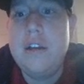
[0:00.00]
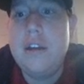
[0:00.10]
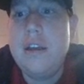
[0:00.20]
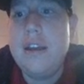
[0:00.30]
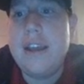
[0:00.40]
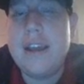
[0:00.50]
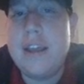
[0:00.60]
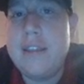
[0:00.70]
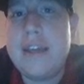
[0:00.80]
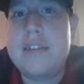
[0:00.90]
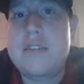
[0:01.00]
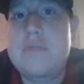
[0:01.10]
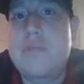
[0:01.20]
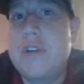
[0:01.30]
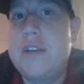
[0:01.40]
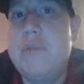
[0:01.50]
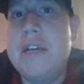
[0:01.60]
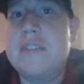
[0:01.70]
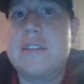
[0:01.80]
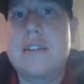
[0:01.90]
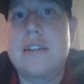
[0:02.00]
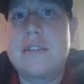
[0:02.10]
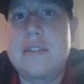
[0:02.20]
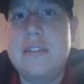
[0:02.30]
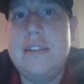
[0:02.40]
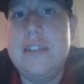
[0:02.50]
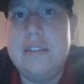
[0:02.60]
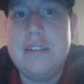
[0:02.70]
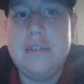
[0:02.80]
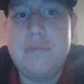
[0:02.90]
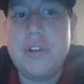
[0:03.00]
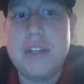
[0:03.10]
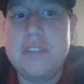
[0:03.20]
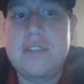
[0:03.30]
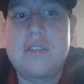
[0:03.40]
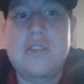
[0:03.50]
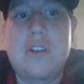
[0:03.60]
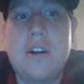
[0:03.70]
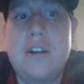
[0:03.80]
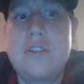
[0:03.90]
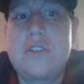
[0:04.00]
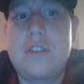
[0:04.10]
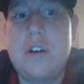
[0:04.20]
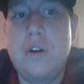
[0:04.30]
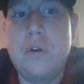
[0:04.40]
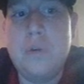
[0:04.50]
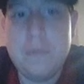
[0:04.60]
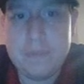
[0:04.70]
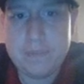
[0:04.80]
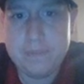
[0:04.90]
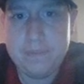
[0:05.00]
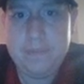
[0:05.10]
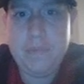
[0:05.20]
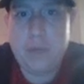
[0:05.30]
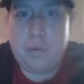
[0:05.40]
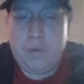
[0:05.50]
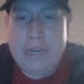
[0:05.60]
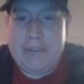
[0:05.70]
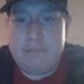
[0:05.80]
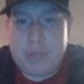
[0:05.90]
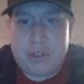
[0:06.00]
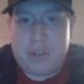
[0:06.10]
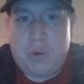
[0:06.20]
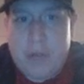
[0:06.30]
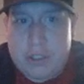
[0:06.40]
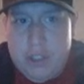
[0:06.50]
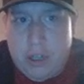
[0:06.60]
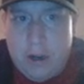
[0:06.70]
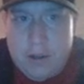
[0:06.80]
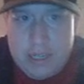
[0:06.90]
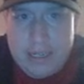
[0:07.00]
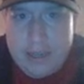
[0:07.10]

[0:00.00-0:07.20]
and that's pretty basic. That's an easy place to start. So we can build a quick chart together